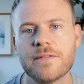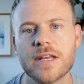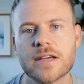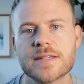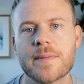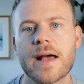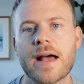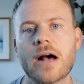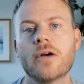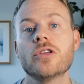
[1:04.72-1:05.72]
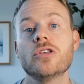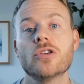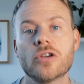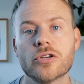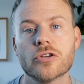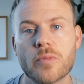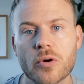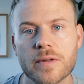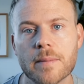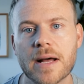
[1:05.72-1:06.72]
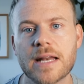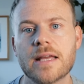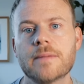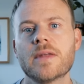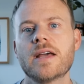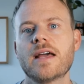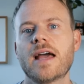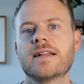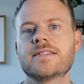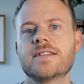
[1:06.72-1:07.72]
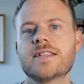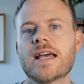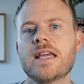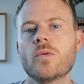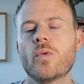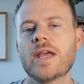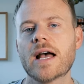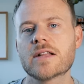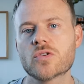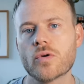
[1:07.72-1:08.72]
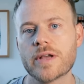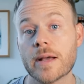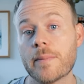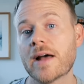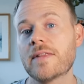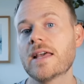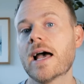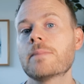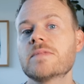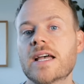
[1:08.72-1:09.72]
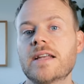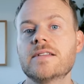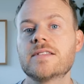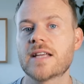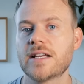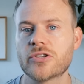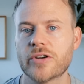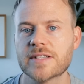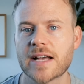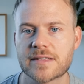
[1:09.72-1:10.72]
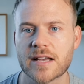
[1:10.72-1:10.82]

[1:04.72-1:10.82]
videos about how you can do more with your money. And today we are talking about the updated stage 3 tax